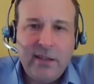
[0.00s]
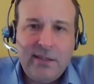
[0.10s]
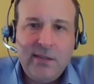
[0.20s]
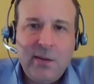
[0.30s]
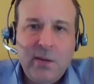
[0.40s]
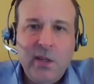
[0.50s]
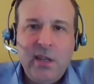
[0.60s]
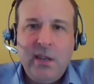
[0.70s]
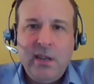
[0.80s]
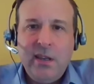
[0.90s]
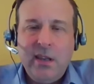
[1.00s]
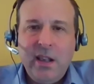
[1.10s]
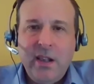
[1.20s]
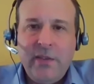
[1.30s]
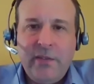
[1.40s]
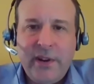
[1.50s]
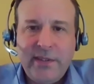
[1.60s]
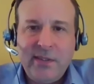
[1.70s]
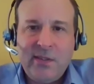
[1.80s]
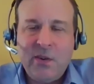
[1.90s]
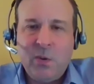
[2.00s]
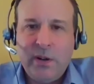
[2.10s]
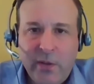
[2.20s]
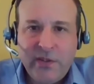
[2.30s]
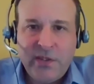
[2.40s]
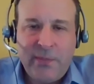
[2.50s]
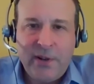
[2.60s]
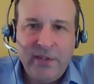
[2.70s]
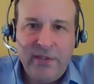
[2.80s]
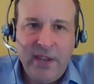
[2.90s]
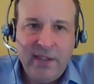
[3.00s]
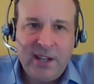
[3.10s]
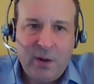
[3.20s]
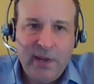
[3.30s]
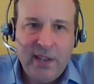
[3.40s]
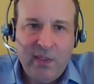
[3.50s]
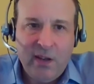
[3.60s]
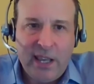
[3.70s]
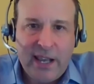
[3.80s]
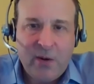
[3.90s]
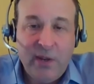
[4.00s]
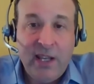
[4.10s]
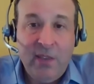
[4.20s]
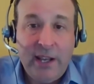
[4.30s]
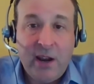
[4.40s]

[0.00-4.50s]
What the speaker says: so the risk score, there's a bunch of things that we can look at. We can look at